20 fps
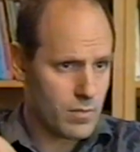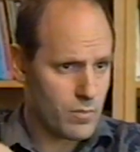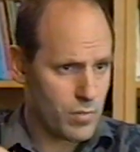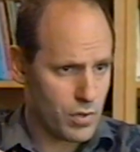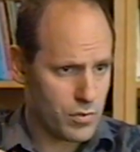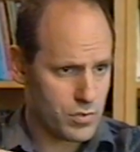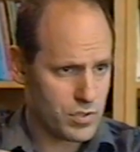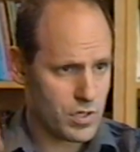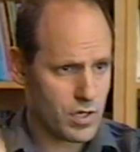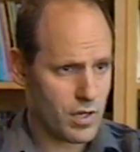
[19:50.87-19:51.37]

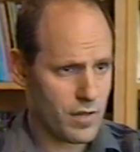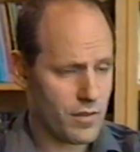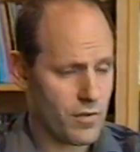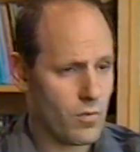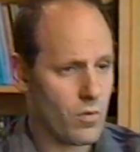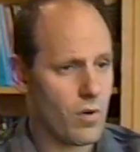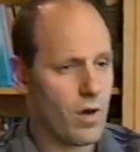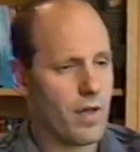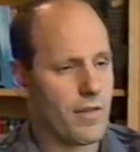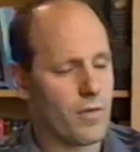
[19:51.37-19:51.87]
posted on
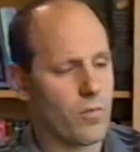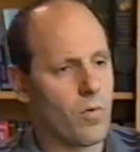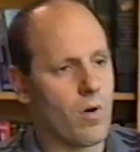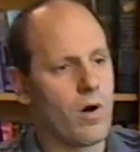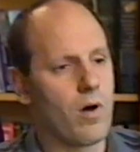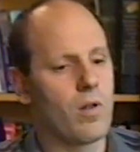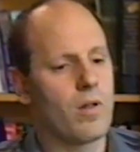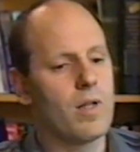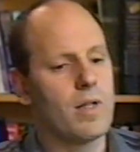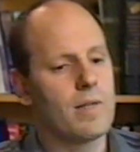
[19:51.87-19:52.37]
the
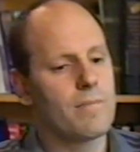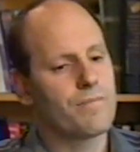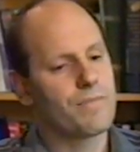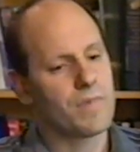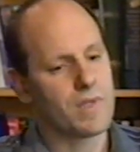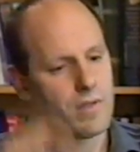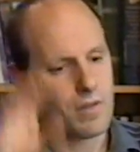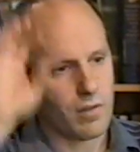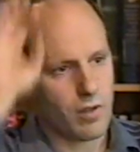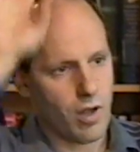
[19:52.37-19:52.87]
wall,
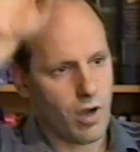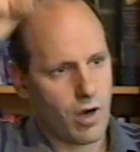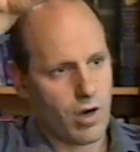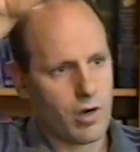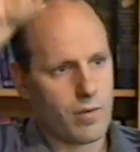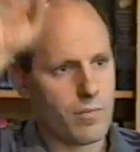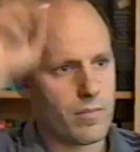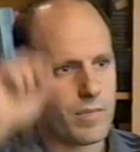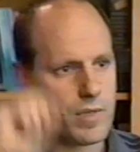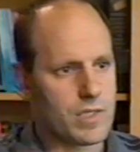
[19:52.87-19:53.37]

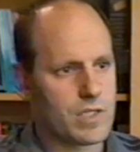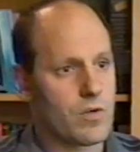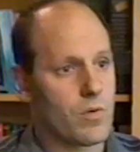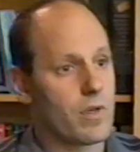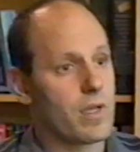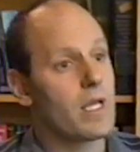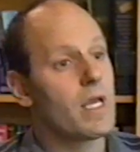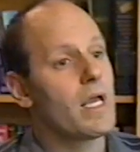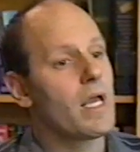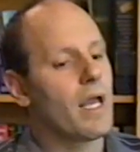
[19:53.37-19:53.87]
alarm and so on.